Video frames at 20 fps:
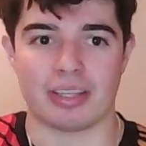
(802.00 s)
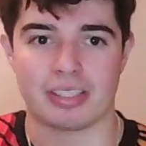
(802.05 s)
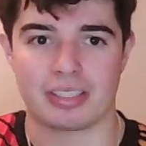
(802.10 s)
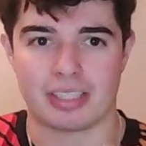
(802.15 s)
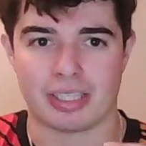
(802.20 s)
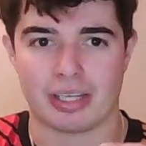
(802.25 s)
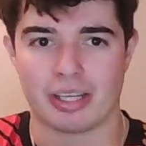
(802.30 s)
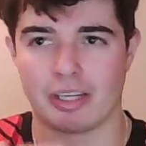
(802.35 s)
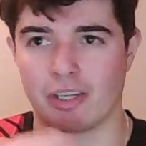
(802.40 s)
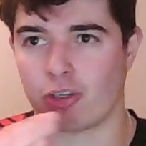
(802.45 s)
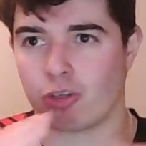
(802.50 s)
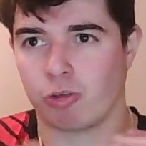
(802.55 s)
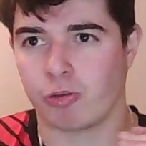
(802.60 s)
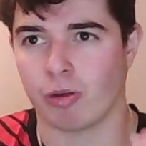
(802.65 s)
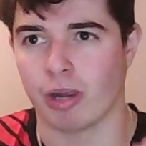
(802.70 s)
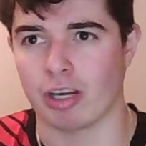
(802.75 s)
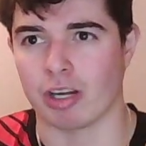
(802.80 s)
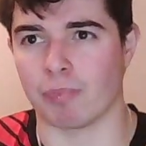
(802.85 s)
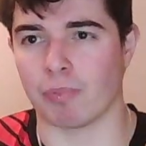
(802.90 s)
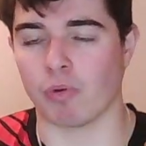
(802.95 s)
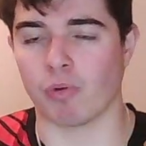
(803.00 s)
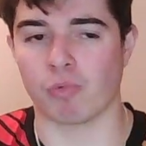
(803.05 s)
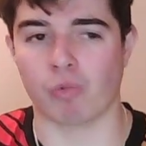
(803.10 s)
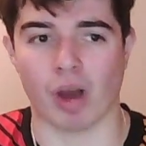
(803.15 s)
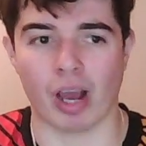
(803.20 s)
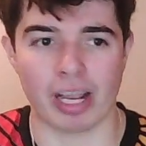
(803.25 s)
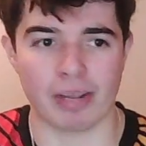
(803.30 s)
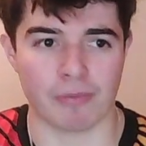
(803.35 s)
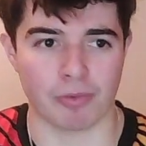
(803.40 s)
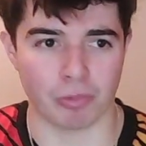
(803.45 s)
incredible
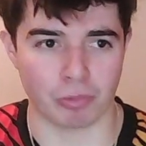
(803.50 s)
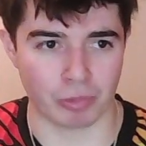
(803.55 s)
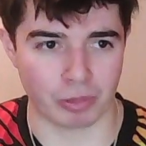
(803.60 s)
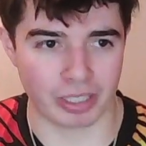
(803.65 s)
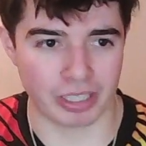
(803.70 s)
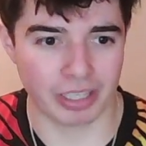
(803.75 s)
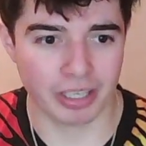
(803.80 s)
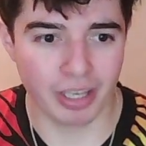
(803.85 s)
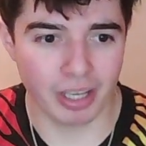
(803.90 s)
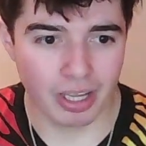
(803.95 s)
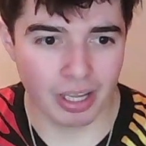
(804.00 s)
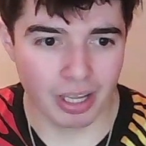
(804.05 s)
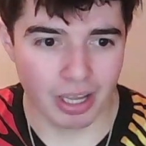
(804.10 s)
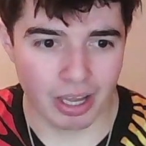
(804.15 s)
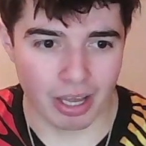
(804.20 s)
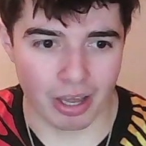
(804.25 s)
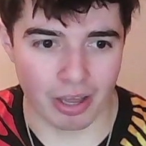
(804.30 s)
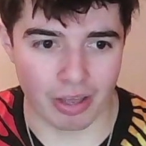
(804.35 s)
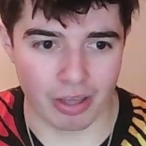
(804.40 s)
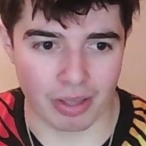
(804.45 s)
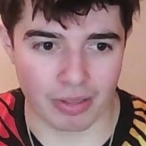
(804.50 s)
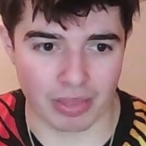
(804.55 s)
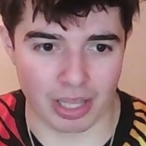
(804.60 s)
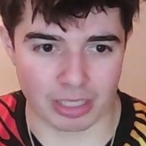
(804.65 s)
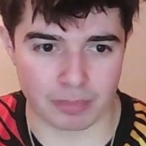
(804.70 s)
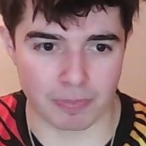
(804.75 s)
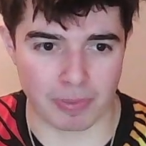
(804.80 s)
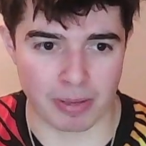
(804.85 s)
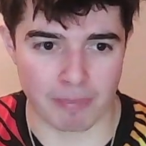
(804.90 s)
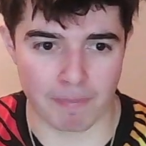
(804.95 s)
rivalry that's
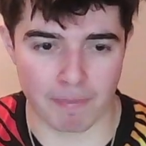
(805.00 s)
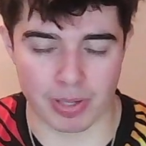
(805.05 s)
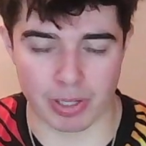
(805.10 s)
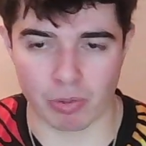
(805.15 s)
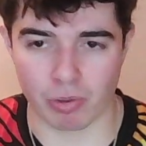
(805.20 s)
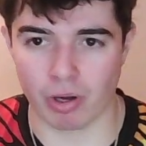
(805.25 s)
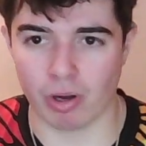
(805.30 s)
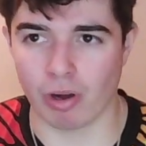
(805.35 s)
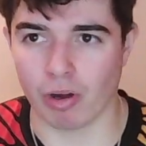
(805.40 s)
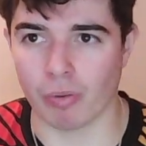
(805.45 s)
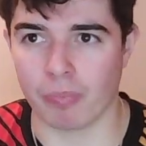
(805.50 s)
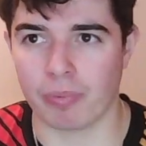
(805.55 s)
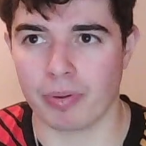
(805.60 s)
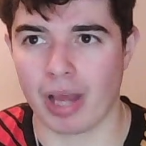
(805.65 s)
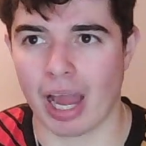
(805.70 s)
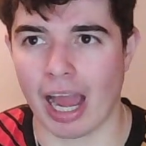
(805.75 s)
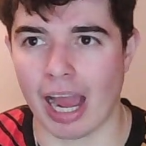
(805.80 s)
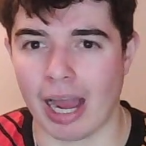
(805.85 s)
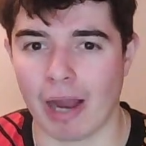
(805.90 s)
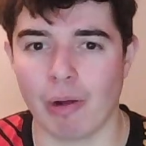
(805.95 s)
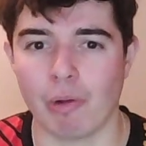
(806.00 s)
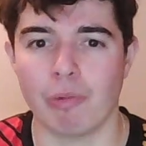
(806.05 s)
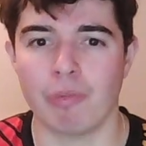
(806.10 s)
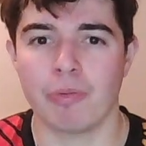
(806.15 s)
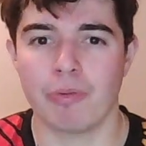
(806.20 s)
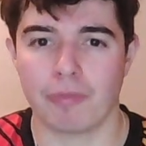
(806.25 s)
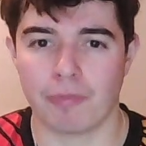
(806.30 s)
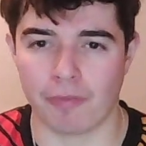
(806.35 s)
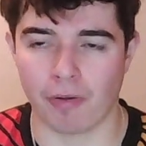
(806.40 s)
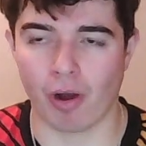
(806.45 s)
been built up. How
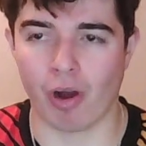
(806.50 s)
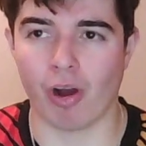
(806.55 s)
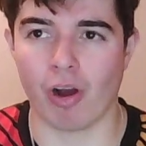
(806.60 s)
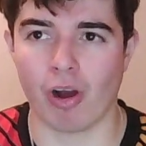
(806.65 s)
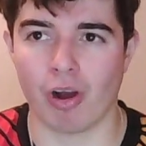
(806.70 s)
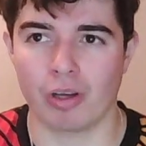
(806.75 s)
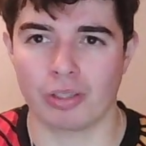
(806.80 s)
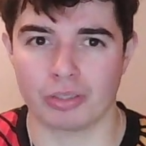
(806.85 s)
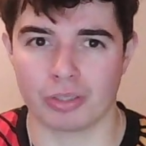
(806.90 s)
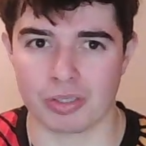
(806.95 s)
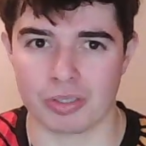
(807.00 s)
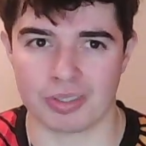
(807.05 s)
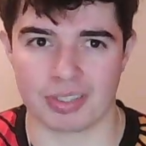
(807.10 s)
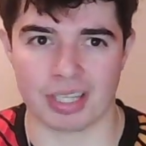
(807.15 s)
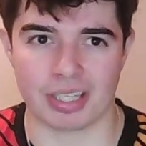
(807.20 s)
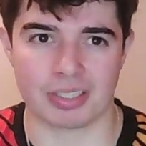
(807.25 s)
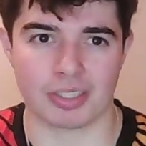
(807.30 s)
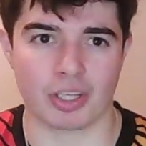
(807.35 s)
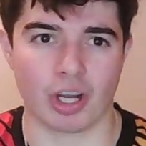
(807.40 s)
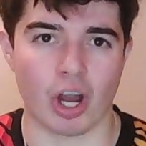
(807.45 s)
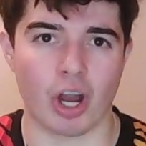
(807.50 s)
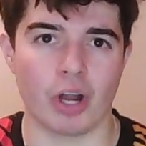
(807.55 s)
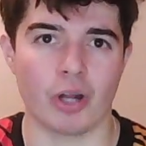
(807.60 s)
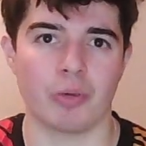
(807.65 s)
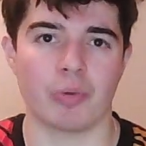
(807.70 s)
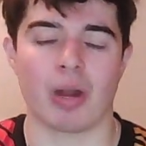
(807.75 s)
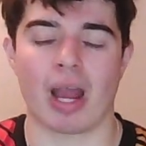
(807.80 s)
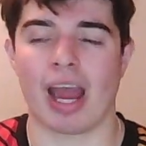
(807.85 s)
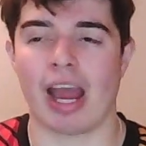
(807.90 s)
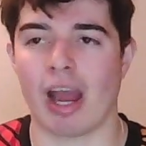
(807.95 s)
far does this
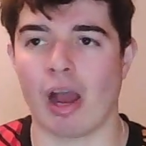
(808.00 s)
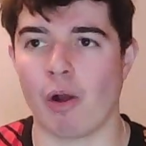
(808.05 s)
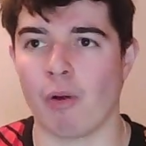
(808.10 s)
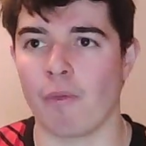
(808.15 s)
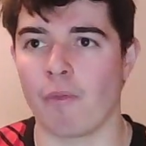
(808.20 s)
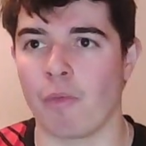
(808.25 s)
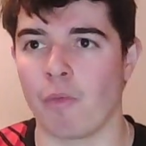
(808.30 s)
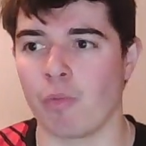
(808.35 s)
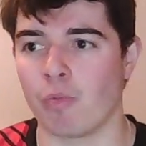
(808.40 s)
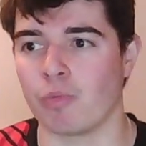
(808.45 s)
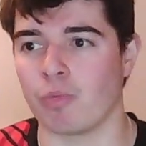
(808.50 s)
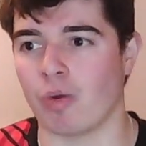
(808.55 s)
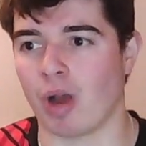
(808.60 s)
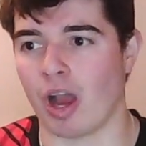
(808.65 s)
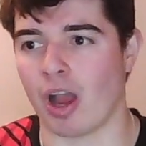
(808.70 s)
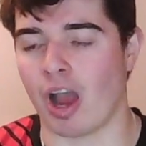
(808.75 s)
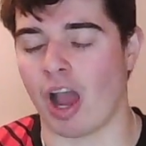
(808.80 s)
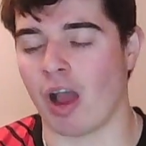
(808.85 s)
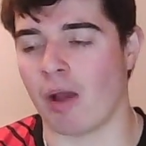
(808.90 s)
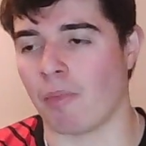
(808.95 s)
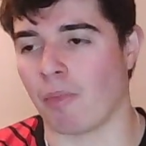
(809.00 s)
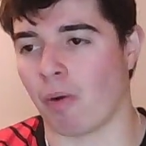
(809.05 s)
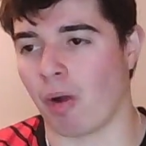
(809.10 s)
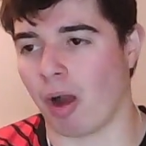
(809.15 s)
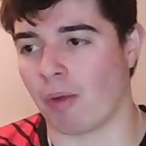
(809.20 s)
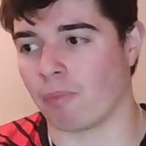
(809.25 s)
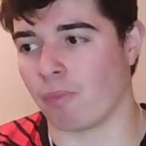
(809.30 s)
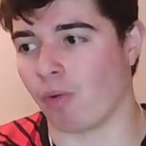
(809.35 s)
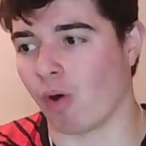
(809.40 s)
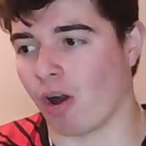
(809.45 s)
go?
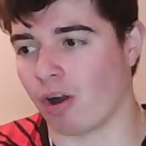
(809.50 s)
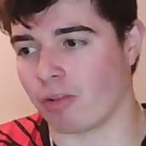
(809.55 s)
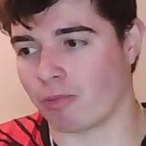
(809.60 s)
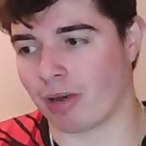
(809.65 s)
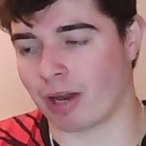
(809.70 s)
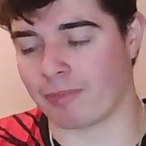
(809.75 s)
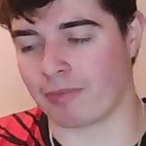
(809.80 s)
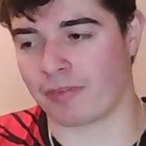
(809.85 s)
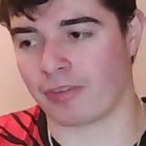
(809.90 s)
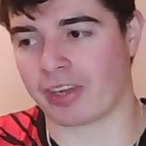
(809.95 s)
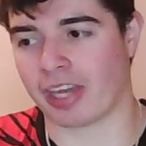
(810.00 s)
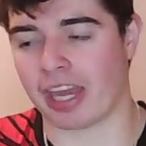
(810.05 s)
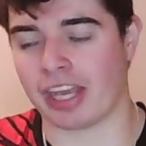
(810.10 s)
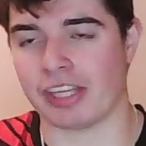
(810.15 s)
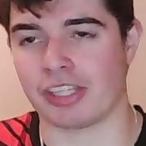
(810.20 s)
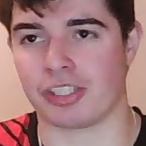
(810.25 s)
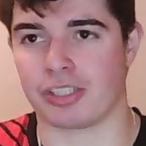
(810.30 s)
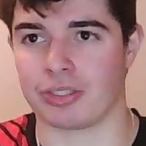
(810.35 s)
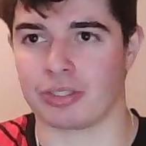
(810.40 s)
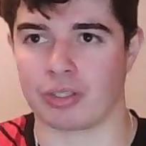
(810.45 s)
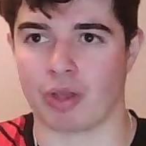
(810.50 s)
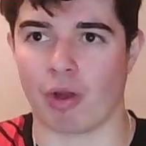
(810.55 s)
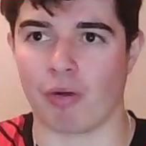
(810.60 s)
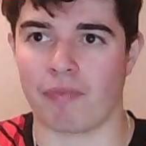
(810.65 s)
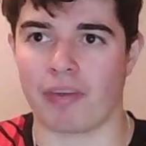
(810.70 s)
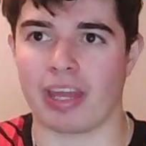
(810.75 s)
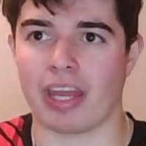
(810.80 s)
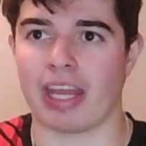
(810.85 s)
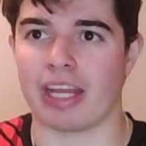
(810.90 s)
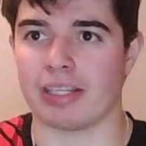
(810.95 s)
And what are the ramifications of
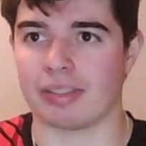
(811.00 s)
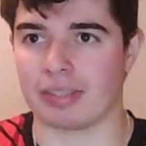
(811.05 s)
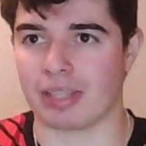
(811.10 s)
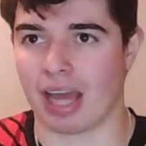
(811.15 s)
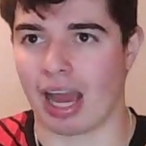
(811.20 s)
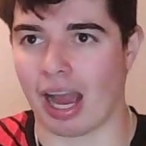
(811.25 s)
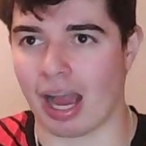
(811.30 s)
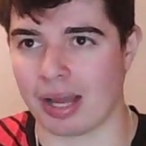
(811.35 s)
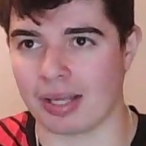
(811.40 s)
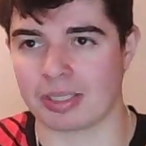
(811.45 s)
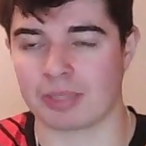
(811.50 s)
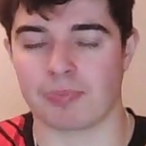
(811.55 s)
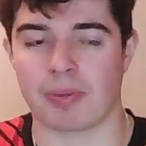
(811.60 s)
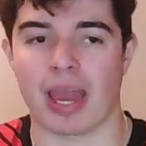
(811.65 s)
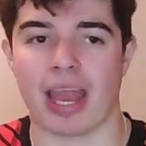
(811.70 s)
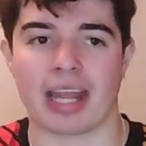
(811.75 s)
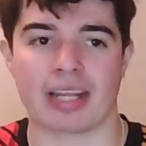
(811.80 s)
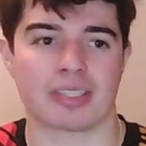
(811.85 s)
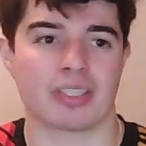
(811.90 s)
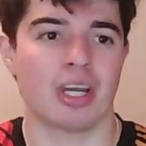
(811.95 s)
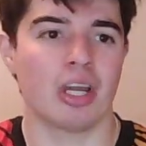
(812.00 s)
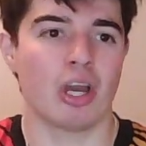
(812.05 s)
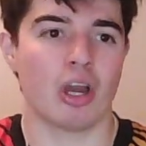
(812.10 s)
it in that aspect?